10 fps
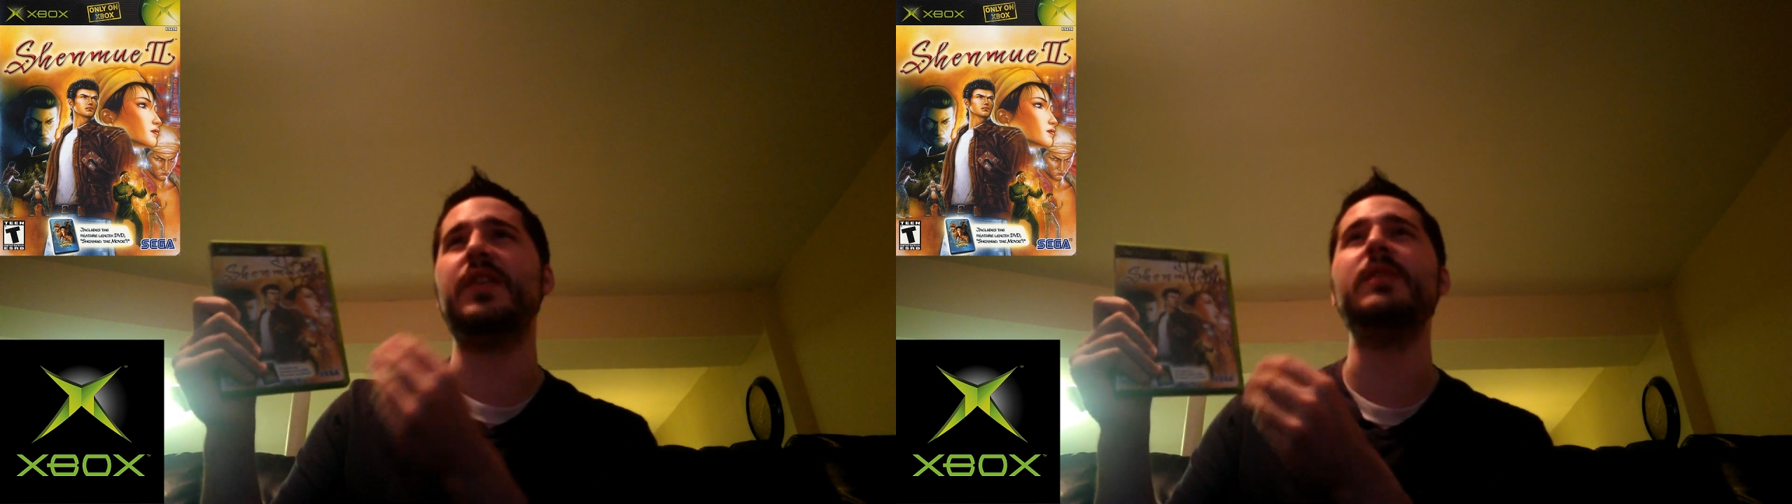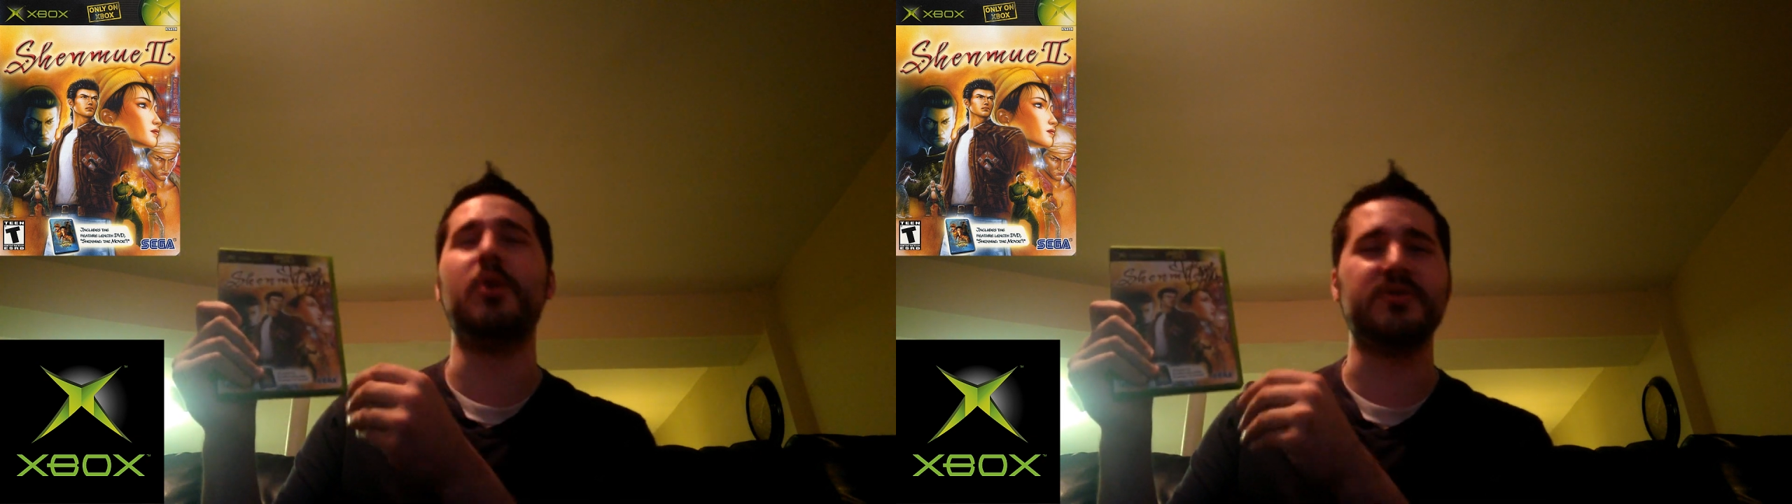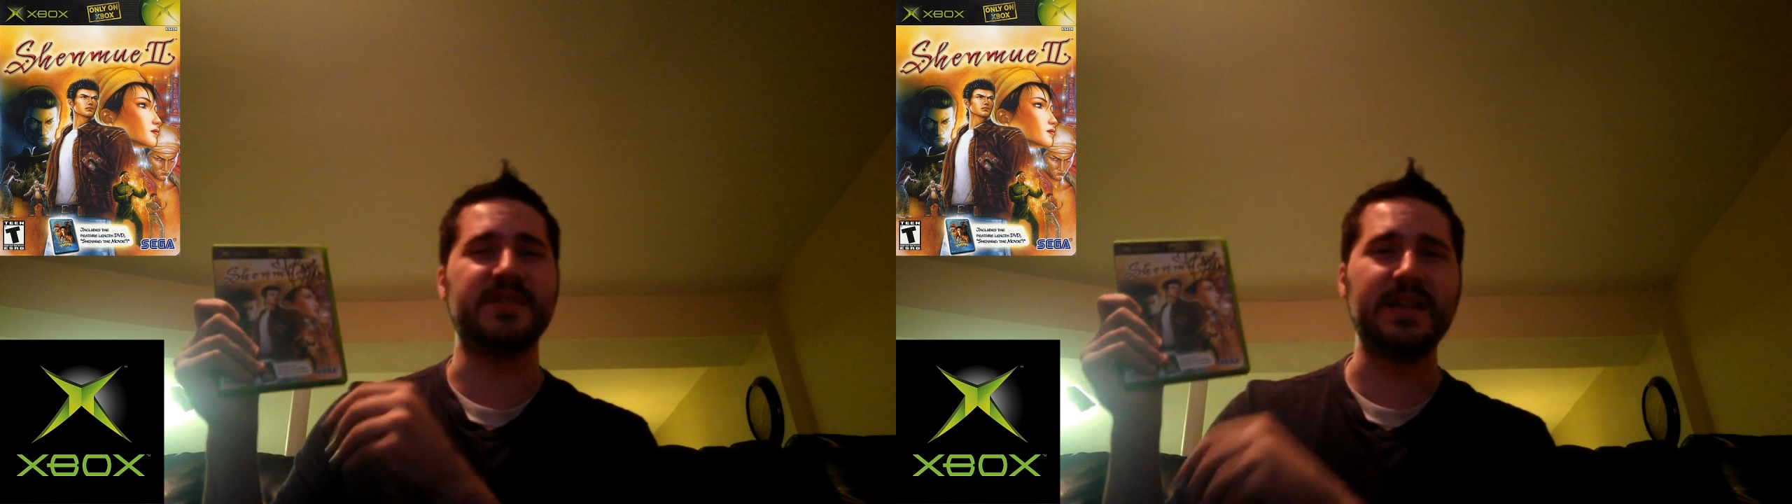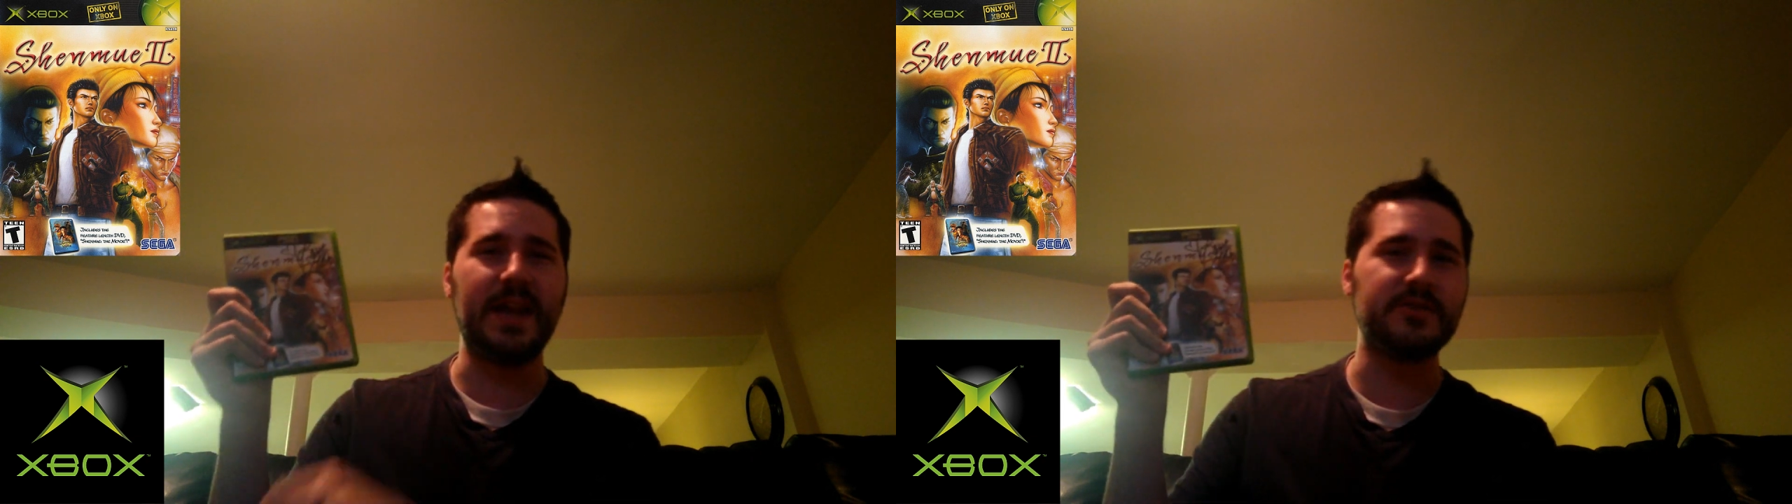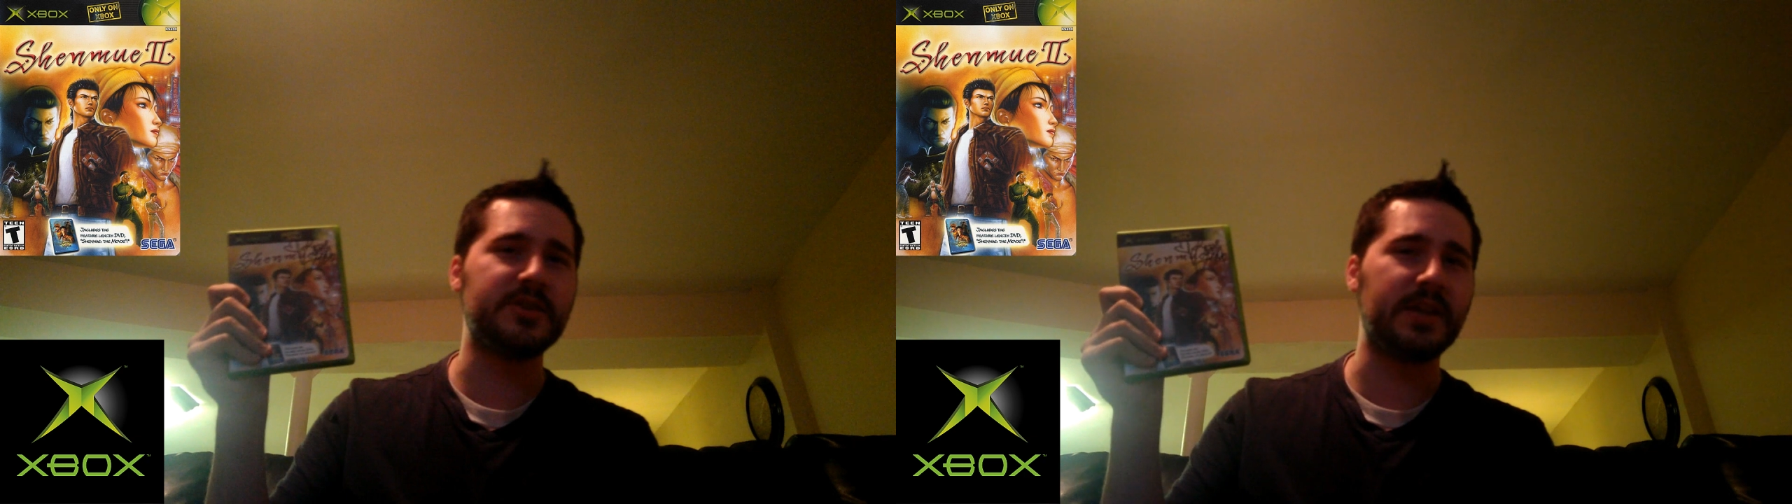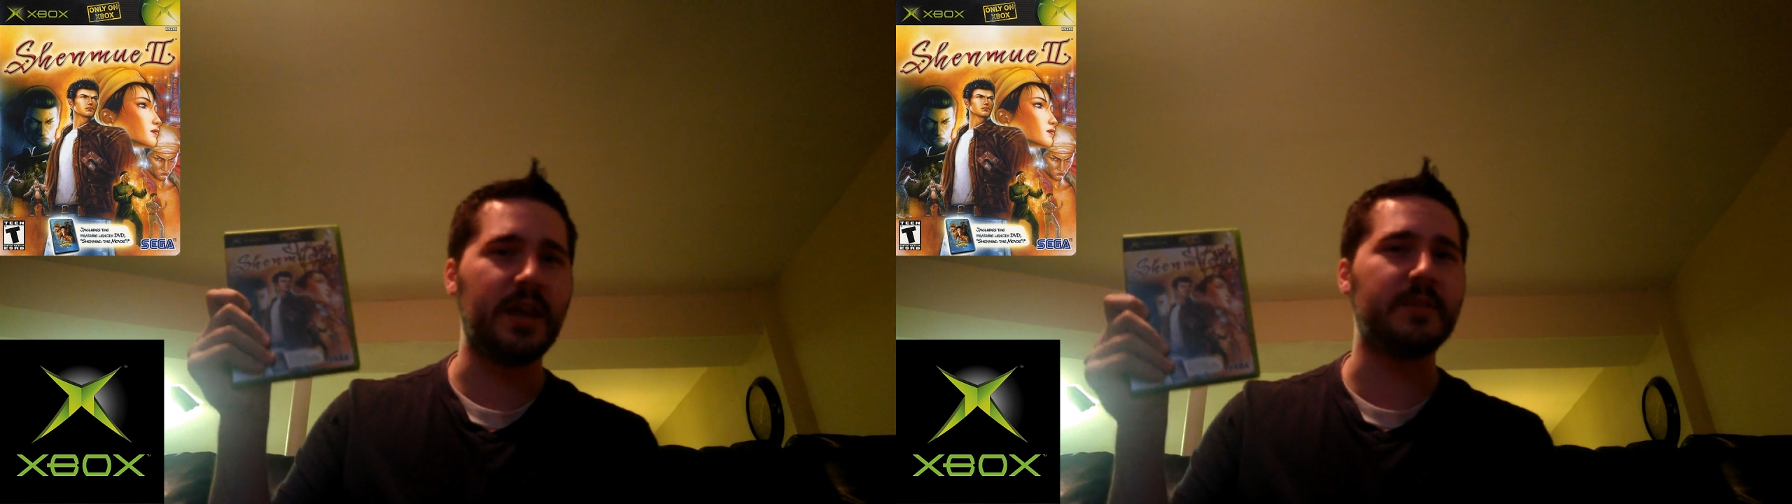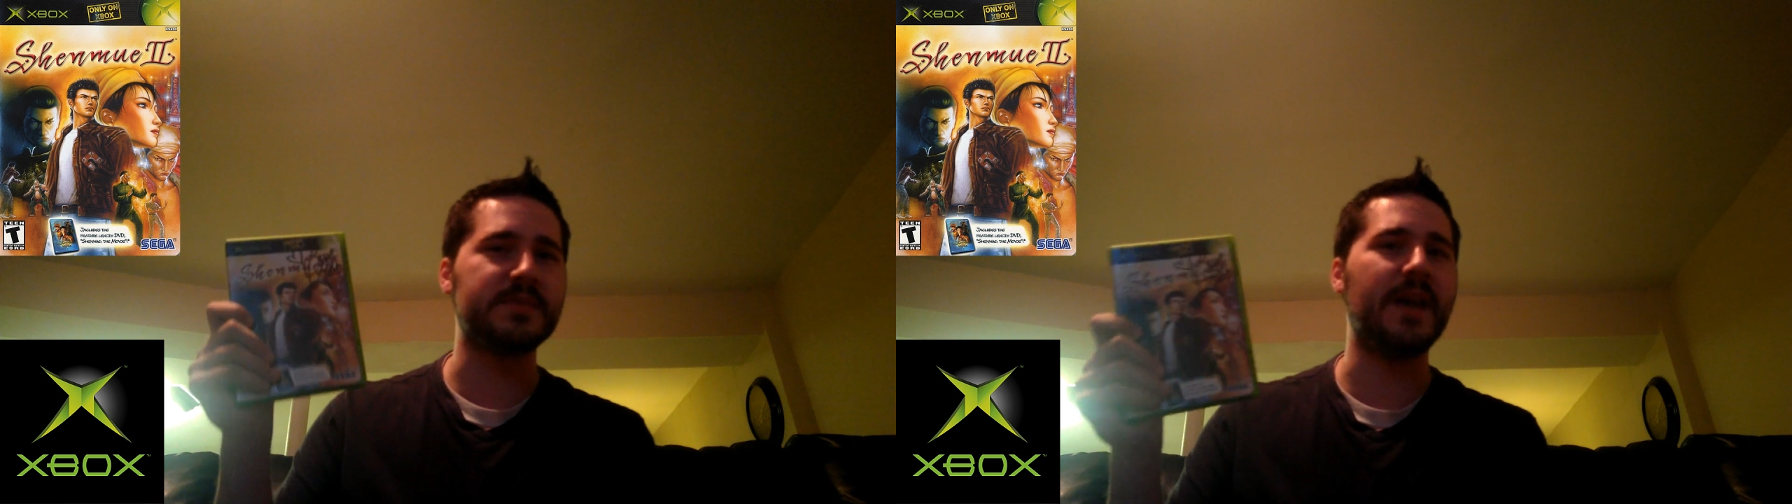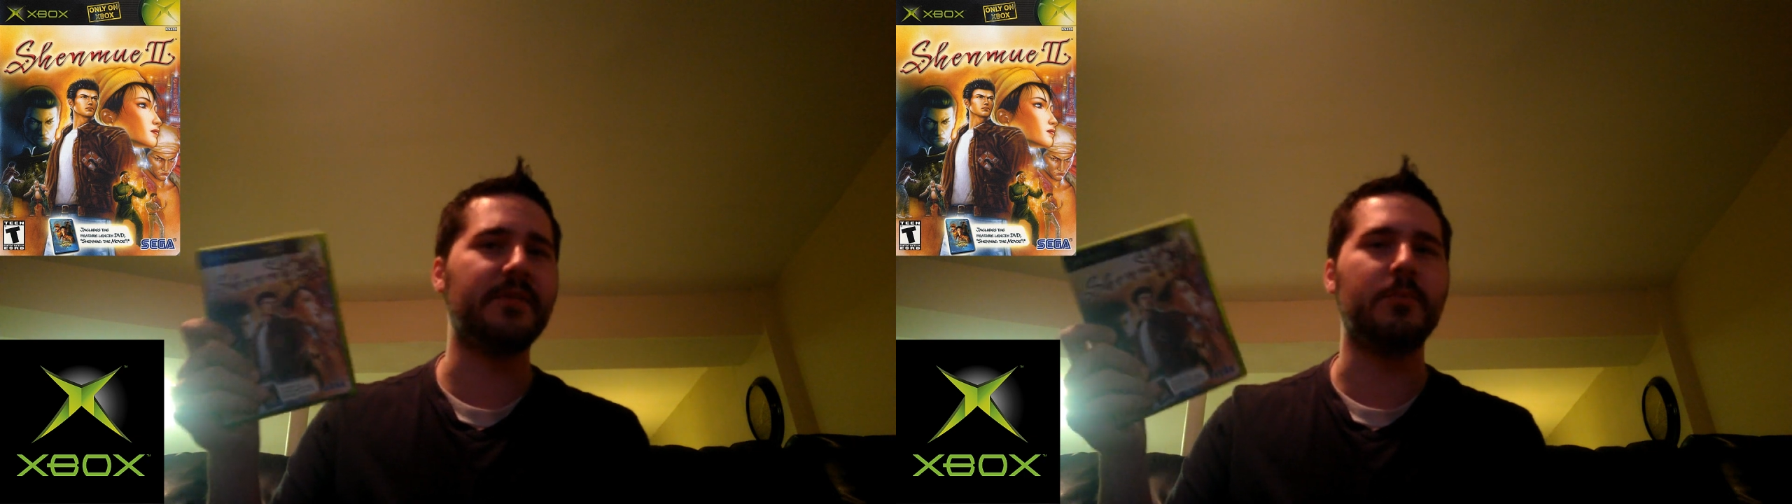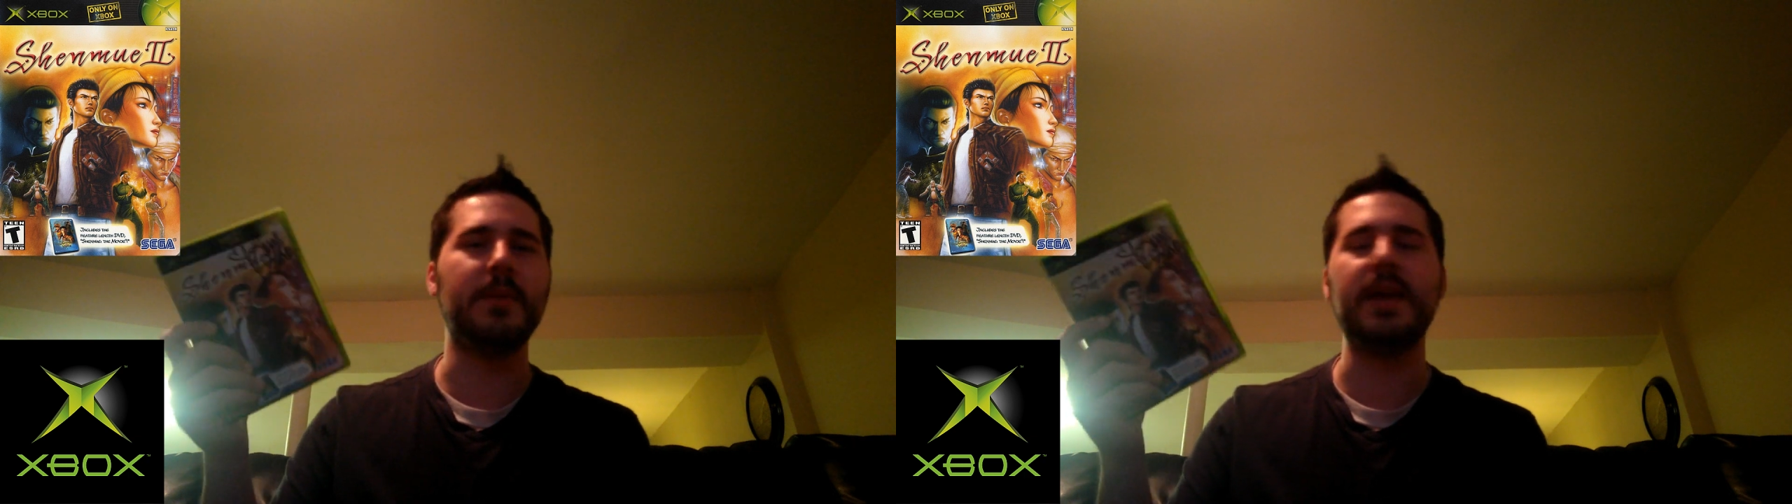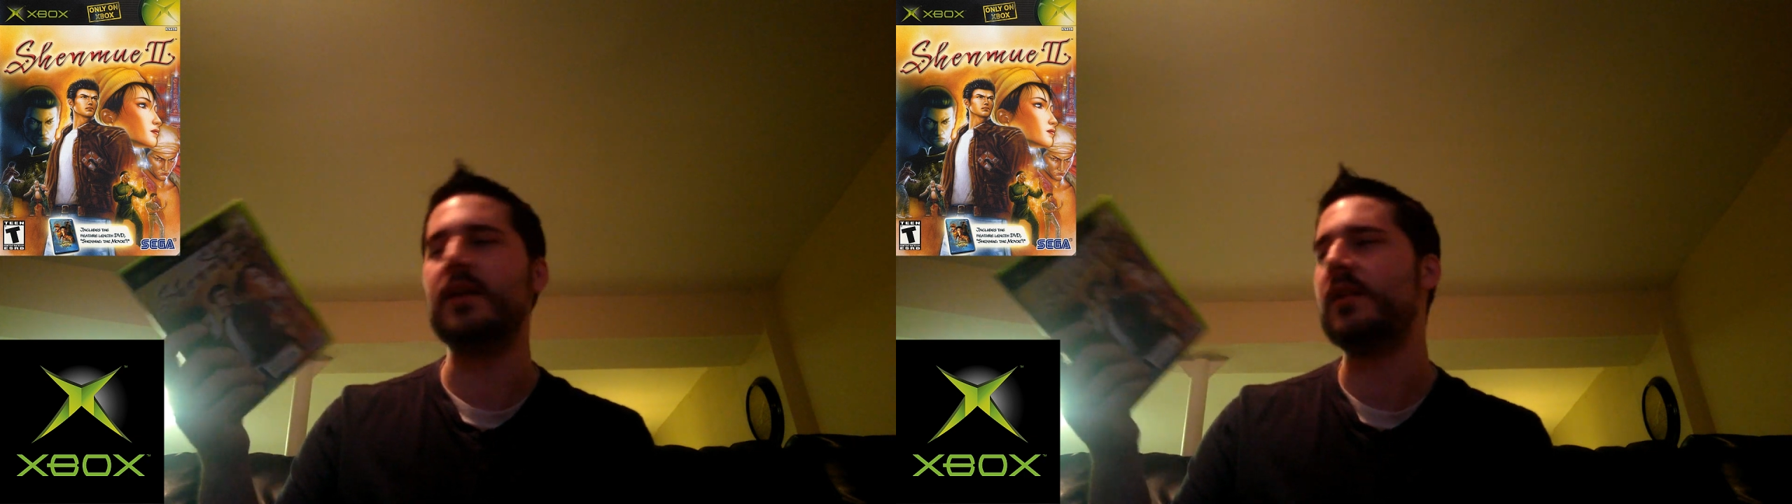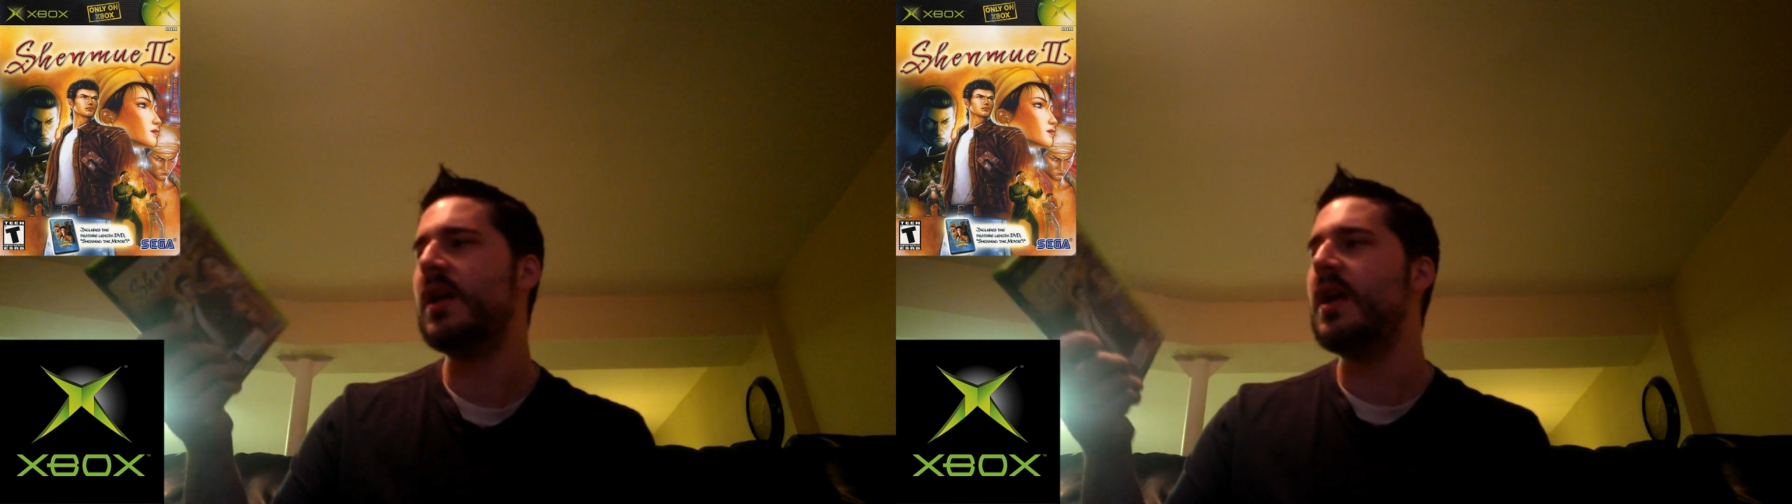the most engaging games ever made.